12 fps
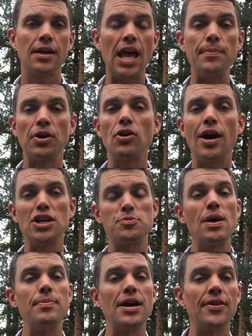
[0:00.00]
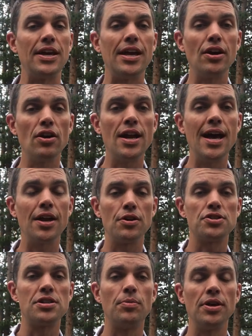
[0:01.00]
came across maybe on the internet,
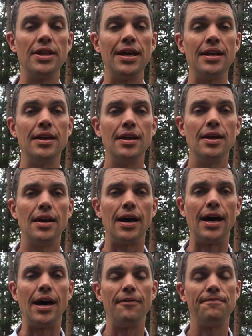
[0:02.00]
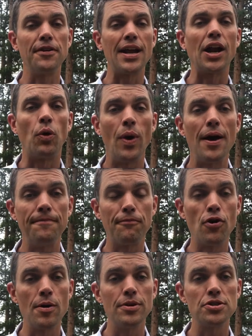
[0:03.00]
or someone that filled out a web
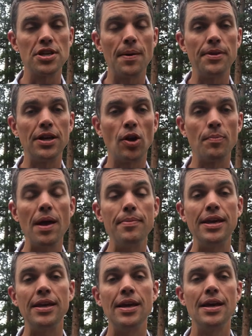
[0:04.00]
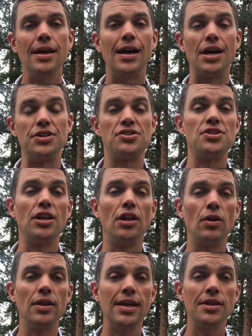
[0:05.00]
form or something, or maybe a
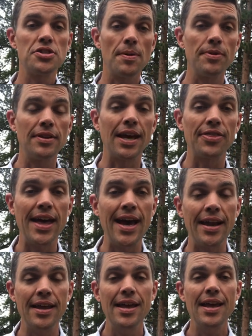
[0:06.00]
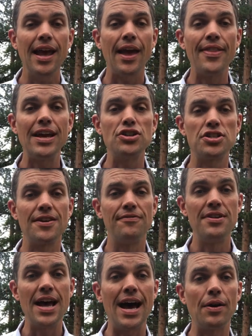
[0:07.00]
Zillow lead, something like that, and they just
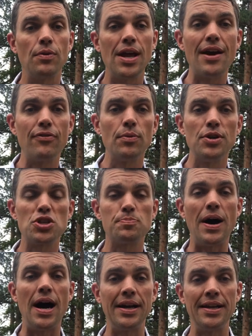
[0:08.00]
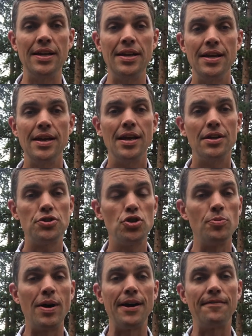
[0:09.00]
have not ever responded
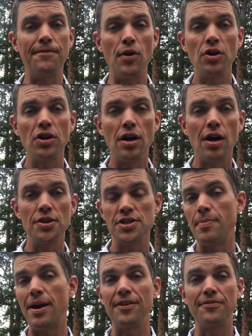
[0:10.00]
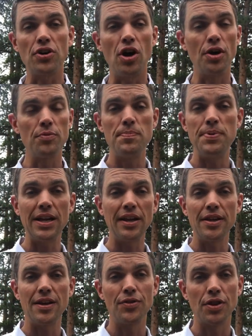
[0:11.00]
to my phone calls. I might have called
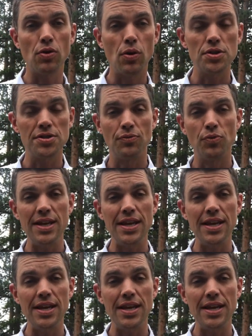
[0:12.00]
repeatedly over the course of